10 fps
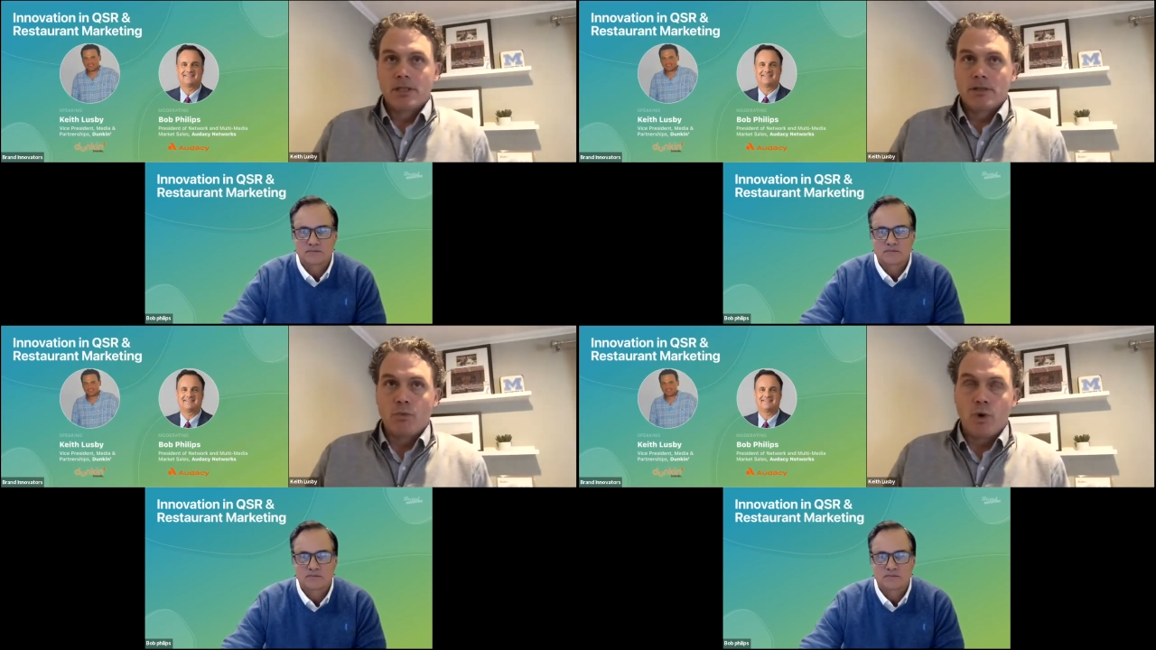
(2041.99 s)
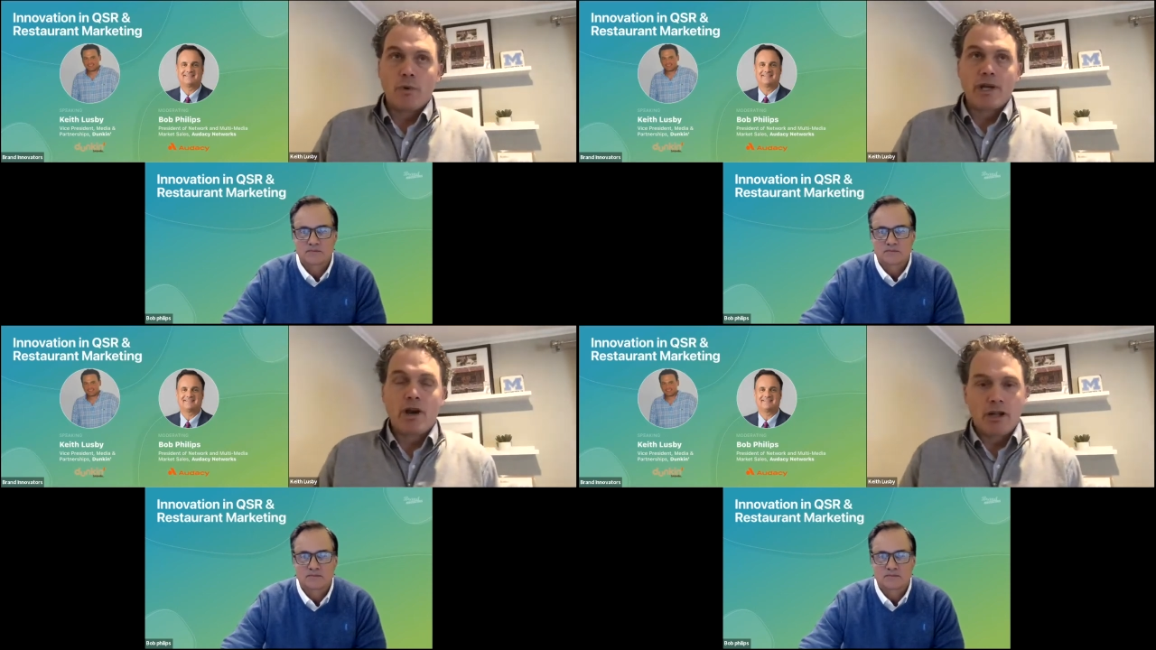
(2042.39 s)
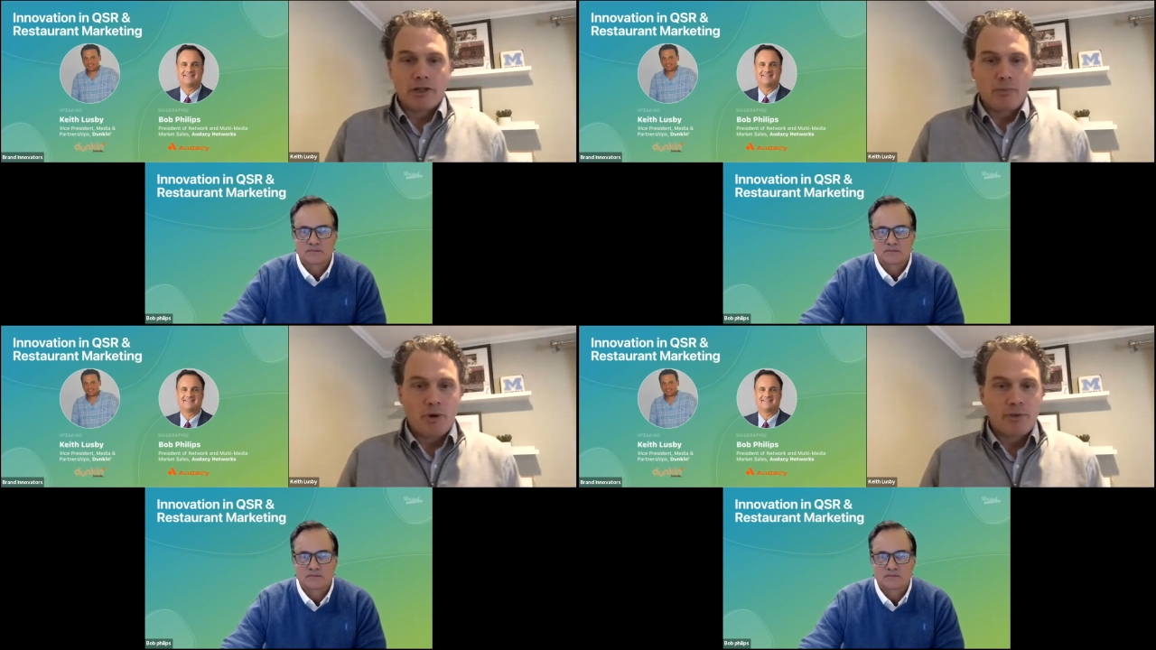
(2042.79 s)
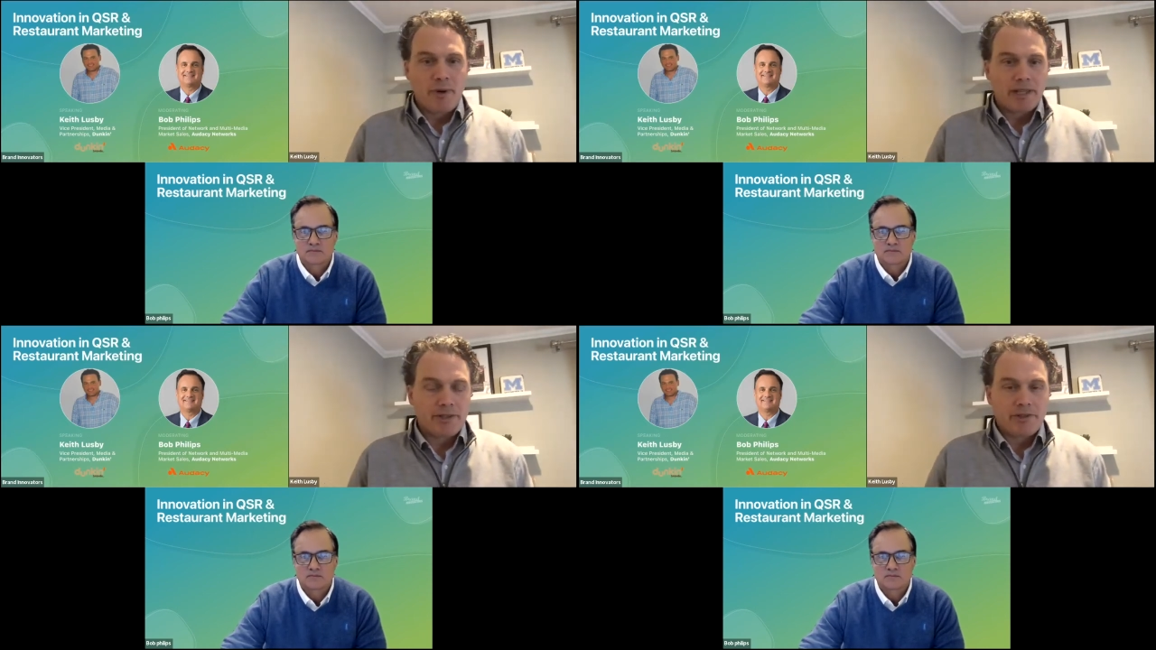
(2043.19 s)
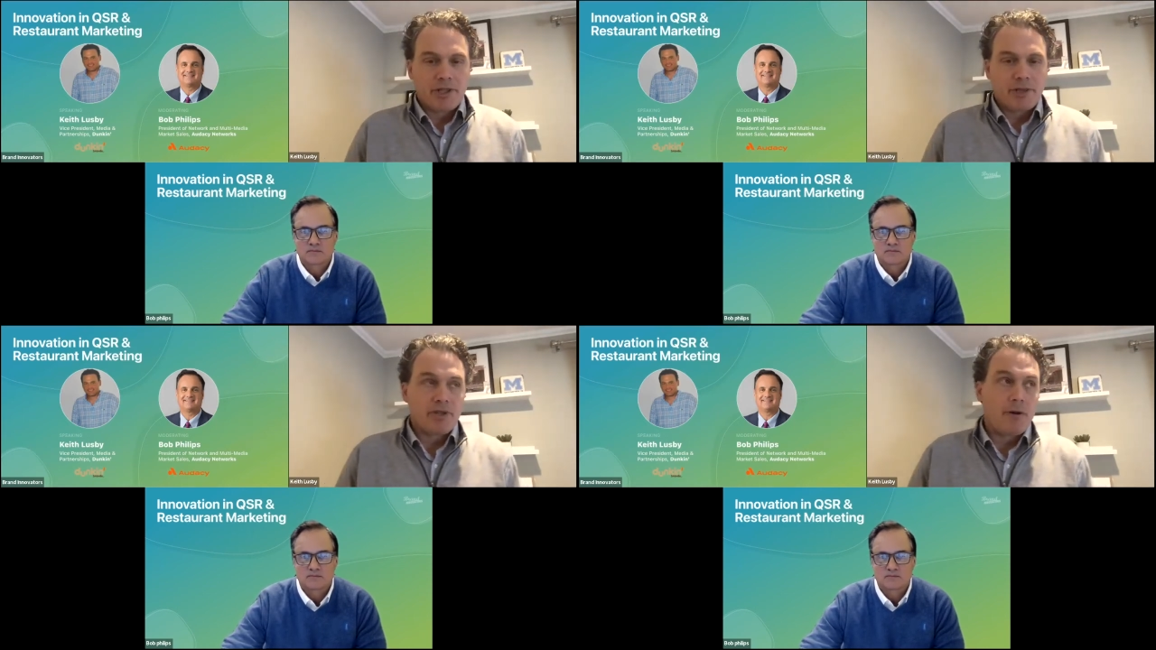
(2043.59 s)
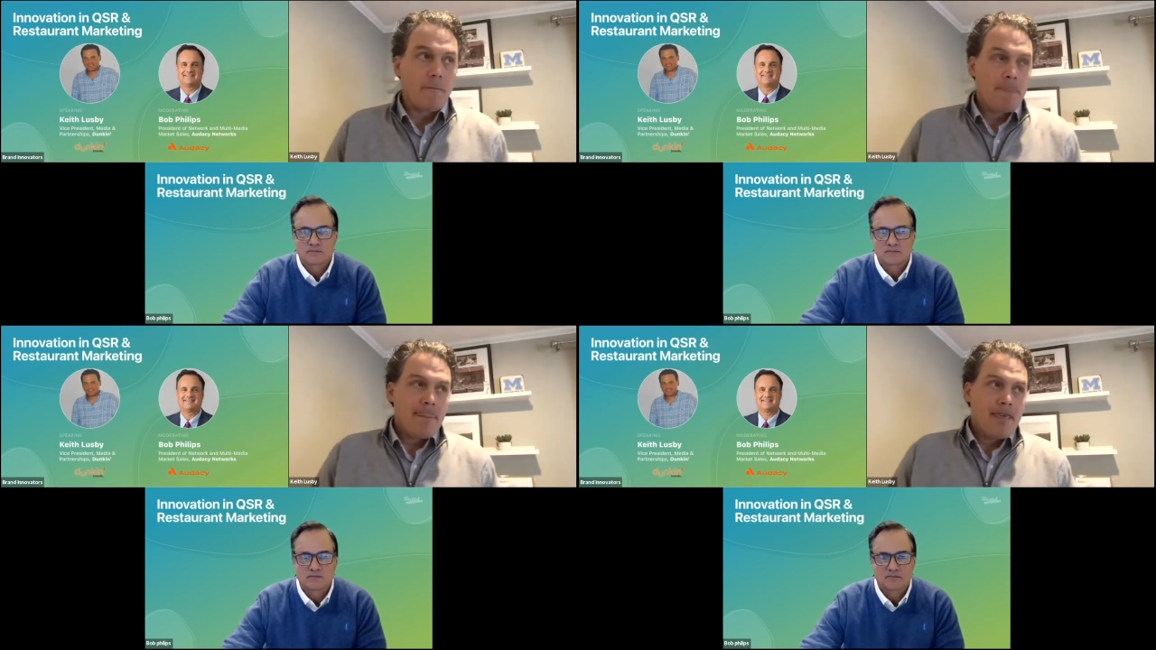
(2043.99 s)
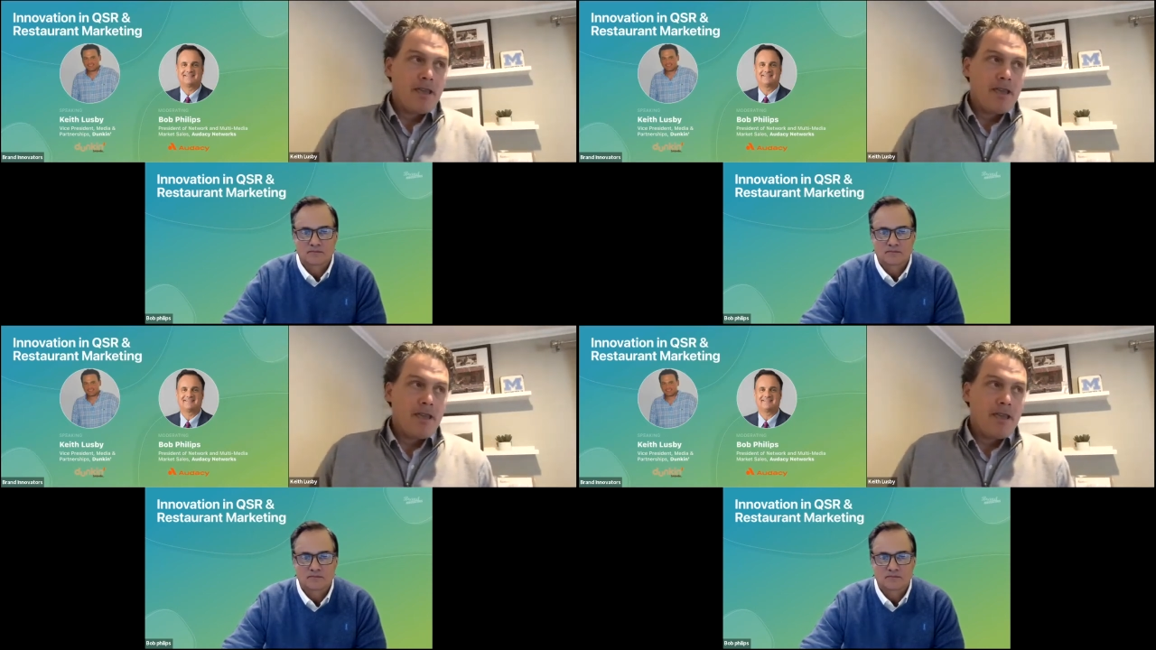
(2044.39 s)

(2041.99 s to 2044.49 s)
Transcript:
Speaker 1: what we call a sports sponsorship. So you